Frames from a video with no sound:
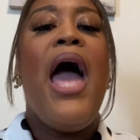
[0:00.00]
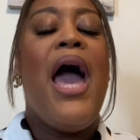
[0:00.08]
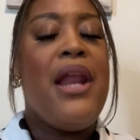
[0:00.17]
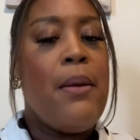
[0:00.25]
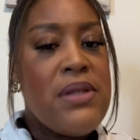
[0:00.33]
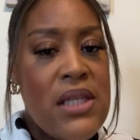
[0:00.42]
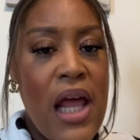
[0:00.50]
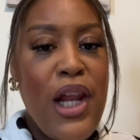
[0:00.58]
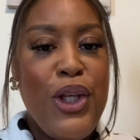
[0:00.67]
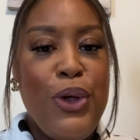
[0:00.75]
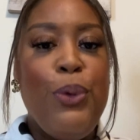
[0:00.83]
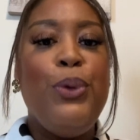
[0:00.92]
And I'm
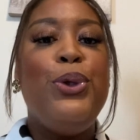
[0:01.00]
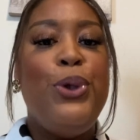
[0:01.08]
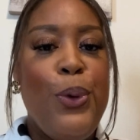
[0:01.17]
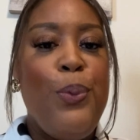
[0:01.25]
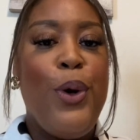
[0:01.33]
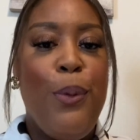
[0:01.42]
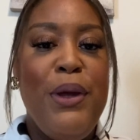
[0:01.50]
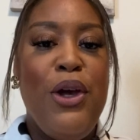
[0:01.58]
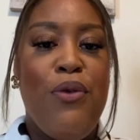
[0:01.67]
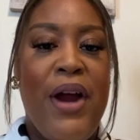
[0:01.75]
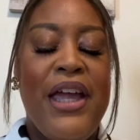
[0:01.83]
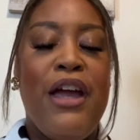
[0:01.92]
telling you, you will be
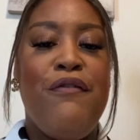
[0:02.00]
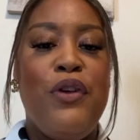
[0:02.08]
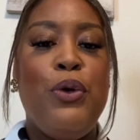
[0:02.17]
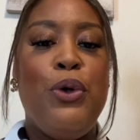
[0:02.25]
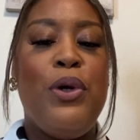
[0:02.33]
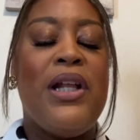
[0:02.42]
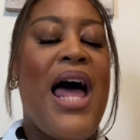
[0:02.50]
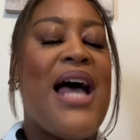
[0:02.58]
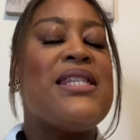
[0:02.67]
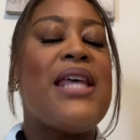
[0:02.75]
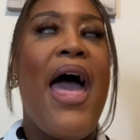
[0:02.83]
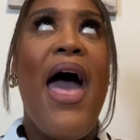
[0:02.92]
great if you
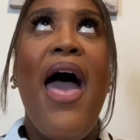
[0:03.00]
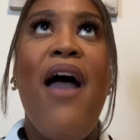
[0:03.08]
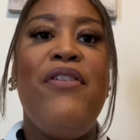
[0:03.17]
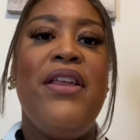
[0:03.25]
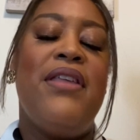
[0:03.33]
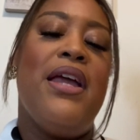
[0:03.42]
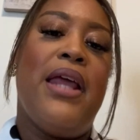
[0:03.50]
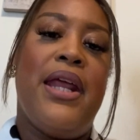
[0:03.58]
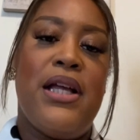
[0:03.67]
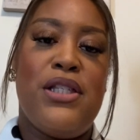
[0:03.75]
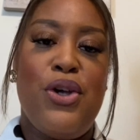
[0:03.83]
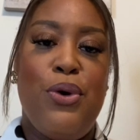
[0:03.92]
utilize everything that
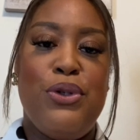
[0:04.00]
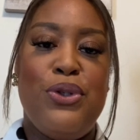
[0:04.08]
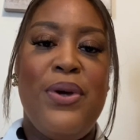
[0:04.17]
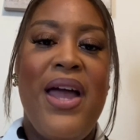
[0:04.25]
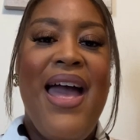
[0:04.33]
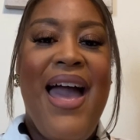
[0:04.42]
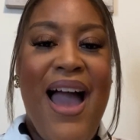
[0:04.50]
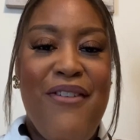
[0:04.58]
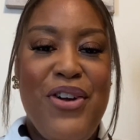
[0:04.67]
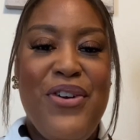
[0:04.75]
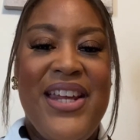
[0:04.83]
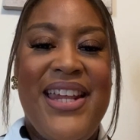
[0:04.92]
I told you. Have
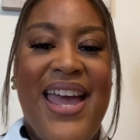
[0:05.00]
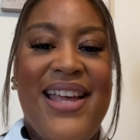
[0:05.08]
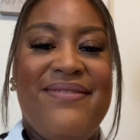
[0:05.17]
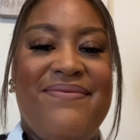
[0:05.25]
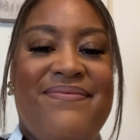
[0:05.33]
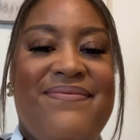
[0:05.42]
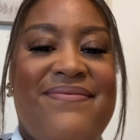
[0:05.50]
a great day.